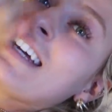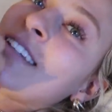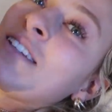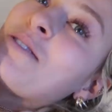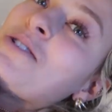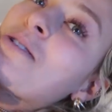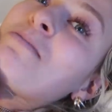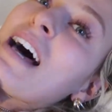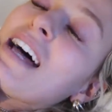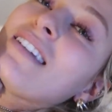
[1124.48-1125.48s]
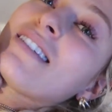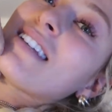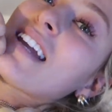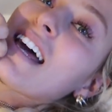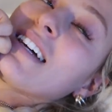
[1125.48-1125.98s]
in the YouTube lands
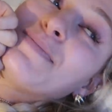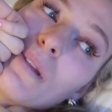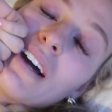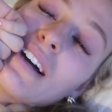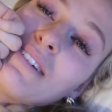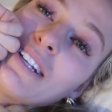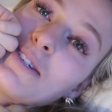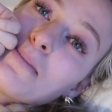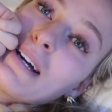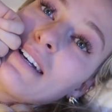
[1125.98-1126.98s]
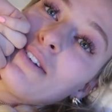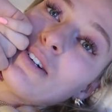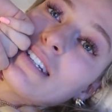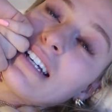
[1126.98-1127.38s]
today. I have literally barely vlogged